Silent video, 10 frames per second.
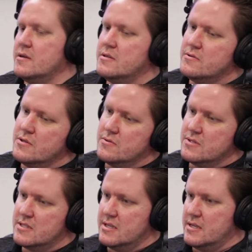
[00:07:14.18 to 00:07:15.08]
you
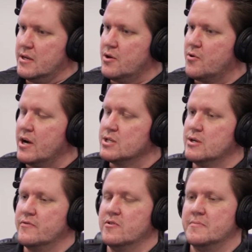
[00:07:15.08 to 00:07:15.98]
use the
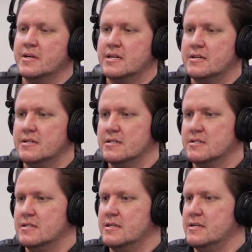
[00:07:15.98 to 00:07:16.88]
crossover, because
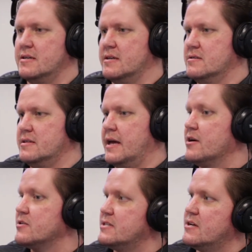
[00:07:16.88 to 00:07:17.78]
the
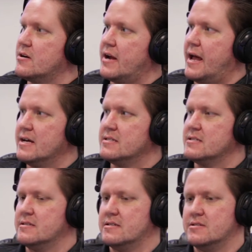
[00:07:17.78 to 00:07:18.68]
NRCR has
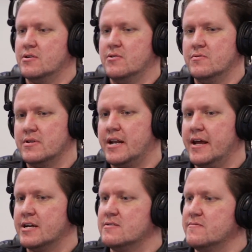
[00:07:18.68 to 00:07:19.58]
its own
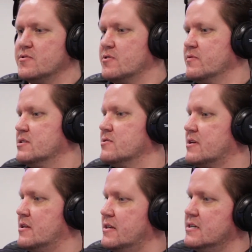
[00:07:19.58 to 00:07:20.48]
connection for the
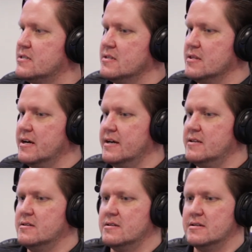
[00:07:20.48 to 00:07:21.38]
recirculation
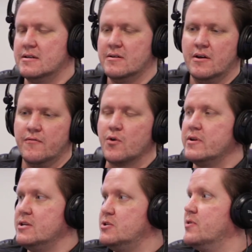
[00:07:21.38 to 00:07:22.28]
line for when
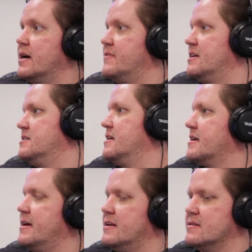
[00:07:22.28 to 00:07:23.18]
you do have that
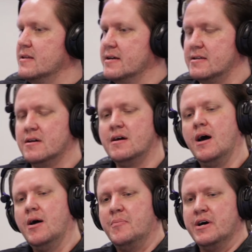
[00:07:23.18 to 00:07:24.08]
dedicated line.
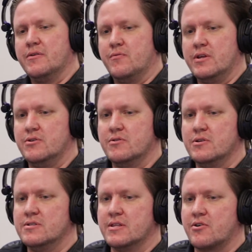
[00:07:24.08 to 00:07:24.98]
But when you're
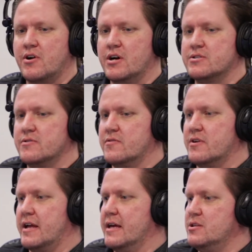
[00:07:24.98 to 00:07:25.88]
using the crossover
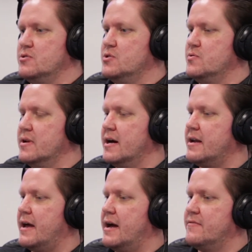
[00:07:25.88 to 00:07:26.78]
and you do not
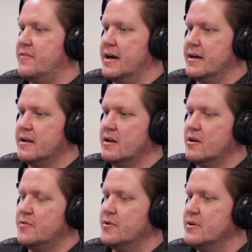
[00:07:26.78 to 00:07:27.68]
have that,
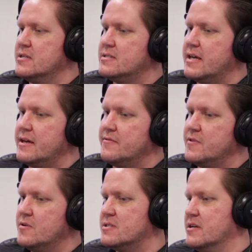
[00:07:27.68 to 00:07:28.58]
there is a
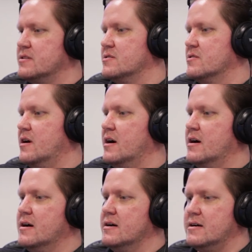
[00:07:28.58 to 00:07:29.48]
flow sensor
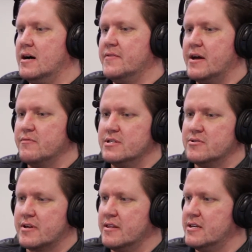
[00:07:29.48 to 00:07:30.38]
on that
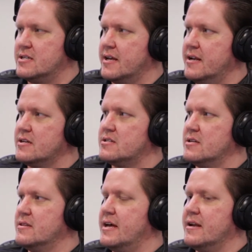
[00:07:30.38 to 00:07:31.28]
recirculation
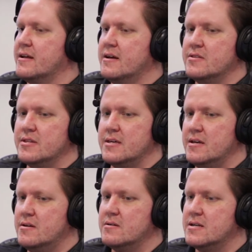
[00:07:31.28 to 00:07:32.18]
connection that the
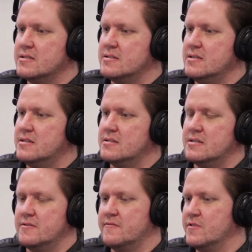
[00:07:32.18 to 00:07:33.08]
heater does need to
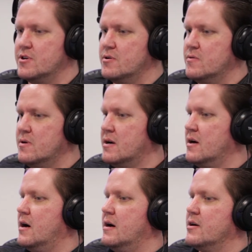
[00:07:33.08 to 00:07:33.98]
see flow
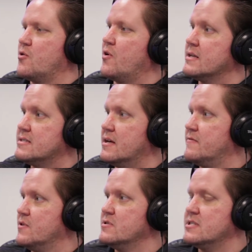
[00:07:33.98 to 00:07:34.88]
across that
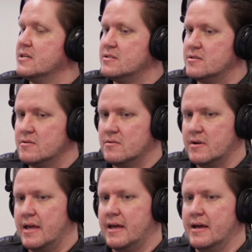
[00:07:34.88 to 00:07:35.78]
flow sensor.
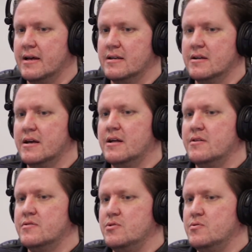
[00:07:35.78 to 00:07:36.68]
And
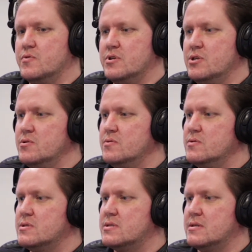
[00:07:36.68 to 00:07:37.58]
you would
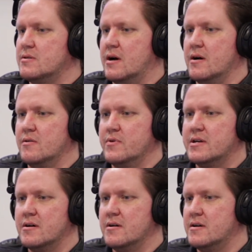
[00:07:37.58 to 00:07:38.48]
use, we
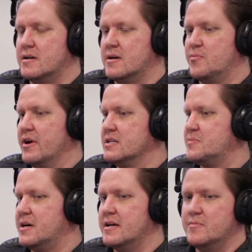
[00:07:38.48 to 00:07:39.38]
call it a branch
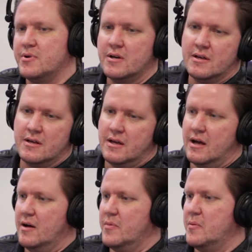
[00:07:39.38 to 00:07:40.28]
pipe.
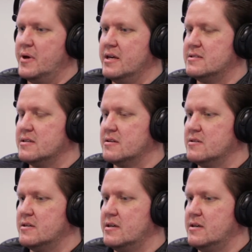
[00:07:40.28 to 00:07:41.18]
But
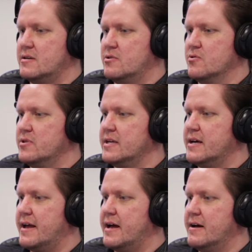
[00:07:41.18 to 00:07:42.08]
basically, you're only going
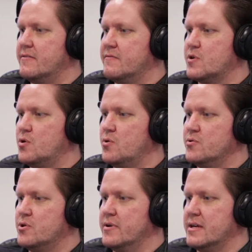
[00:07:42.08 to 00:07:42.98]
to have cold
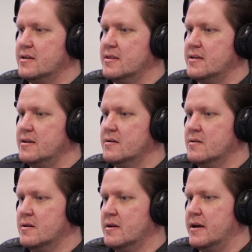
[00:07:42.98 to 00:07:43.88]
going into the heater
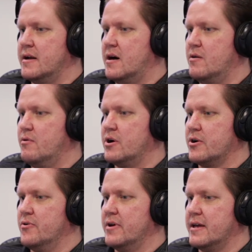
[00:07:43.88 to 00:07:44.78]
and hot water
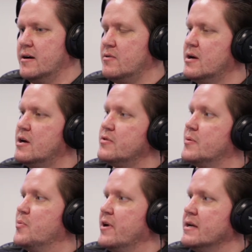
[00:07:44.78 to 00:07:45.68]
going out. The
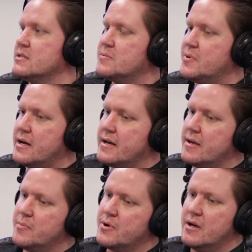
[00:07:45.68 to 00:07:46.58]
branch
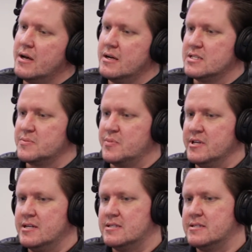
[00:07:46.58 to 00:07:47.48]
pipe
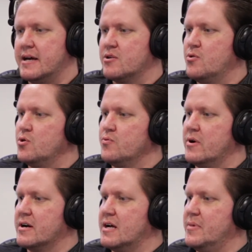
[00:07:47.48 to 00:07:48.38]
splits that cold
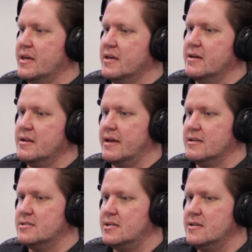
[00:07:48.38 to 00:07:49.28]
water coming in
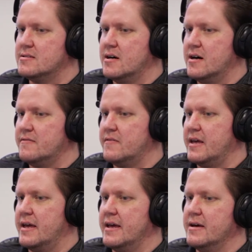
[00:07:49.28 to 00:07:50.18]
and tees off
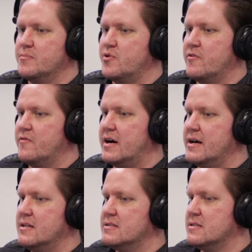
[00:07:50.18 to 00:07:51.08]
and
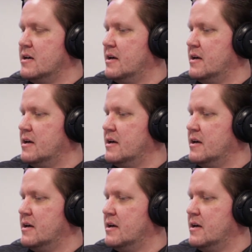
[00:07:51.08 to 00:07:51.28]
provides